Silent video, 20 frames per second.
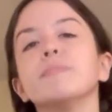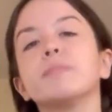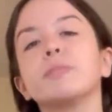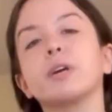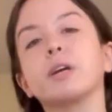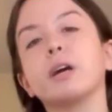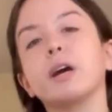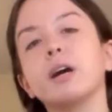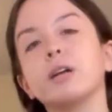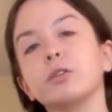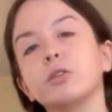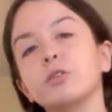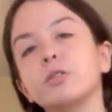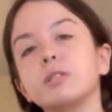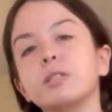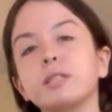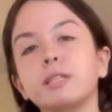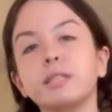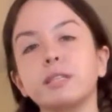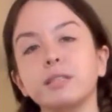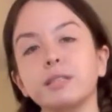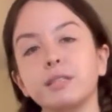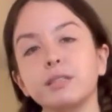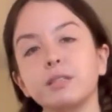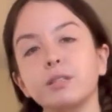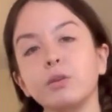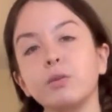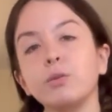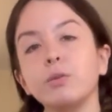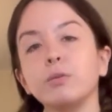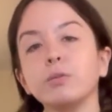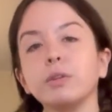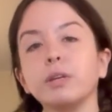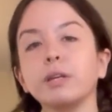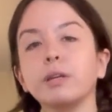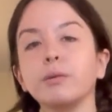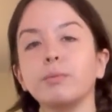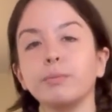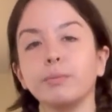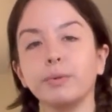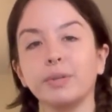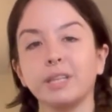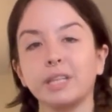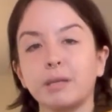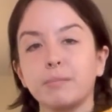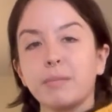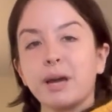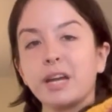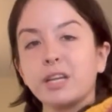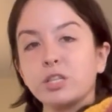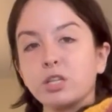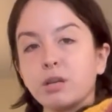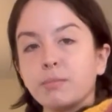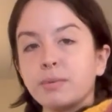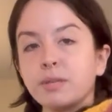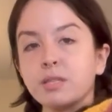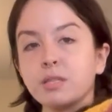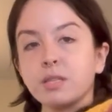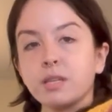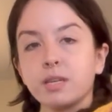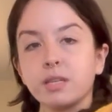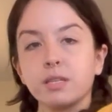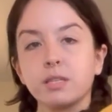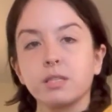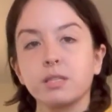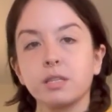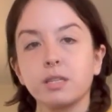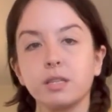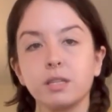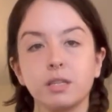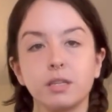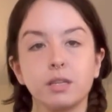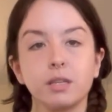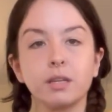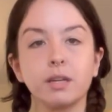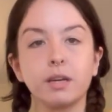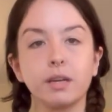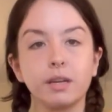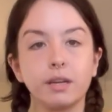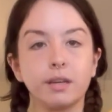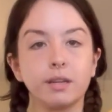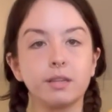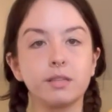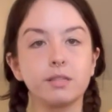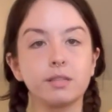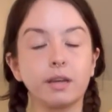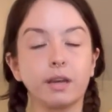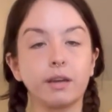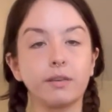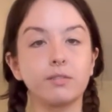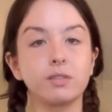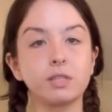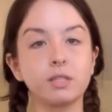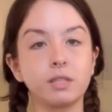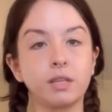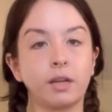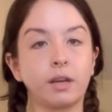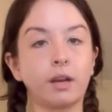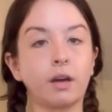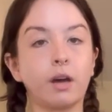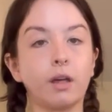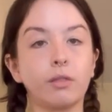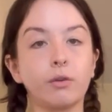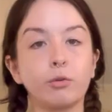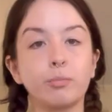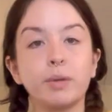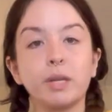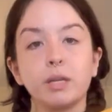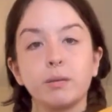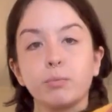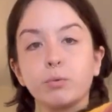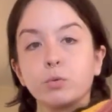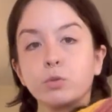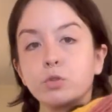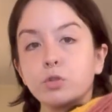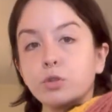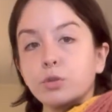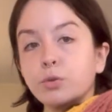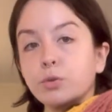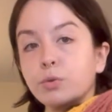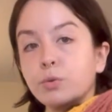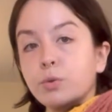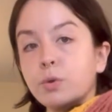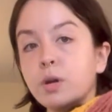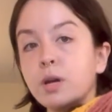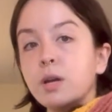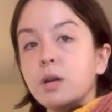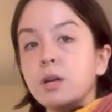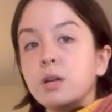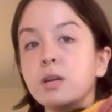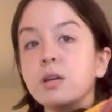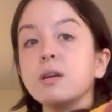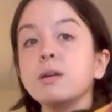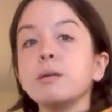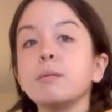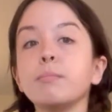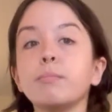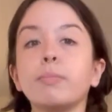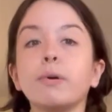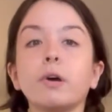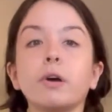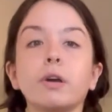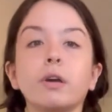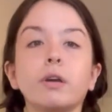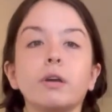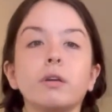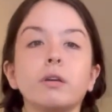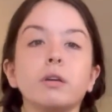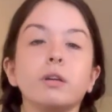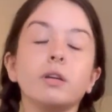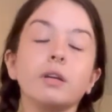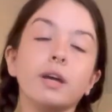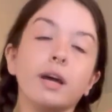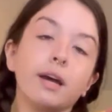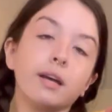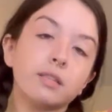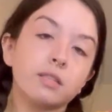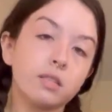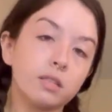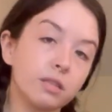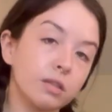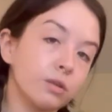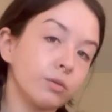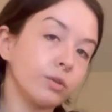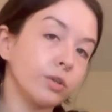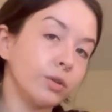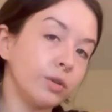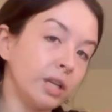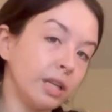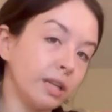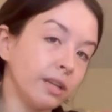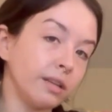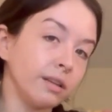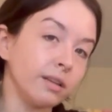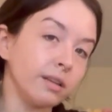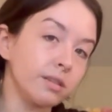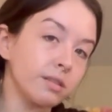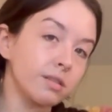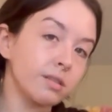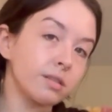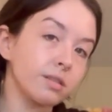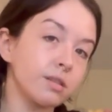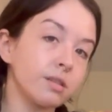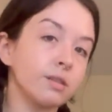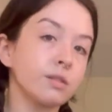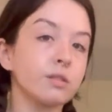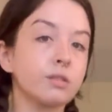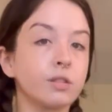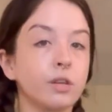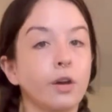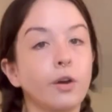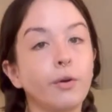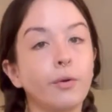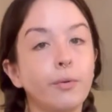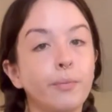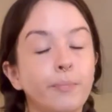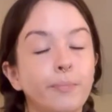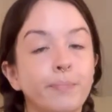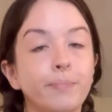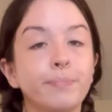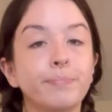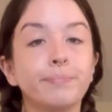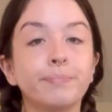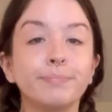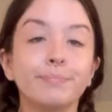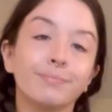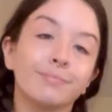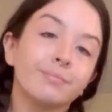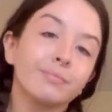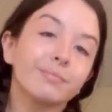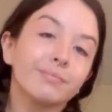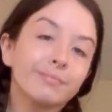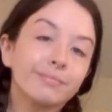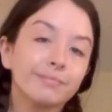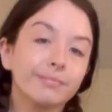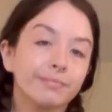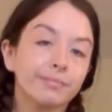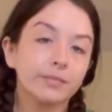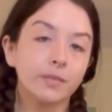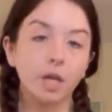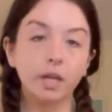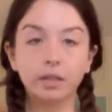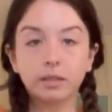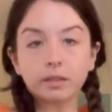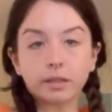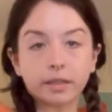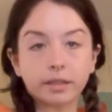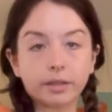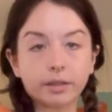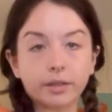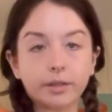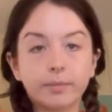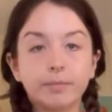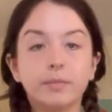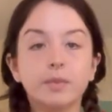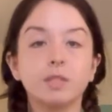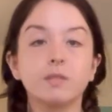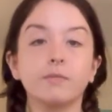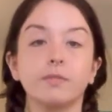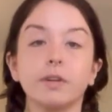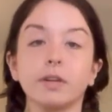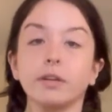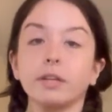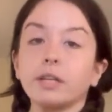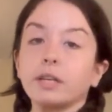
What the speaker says: the colors don't like really match up as nicely as I've seen other people do, but it adds a little uniqueness. So I like it. It's very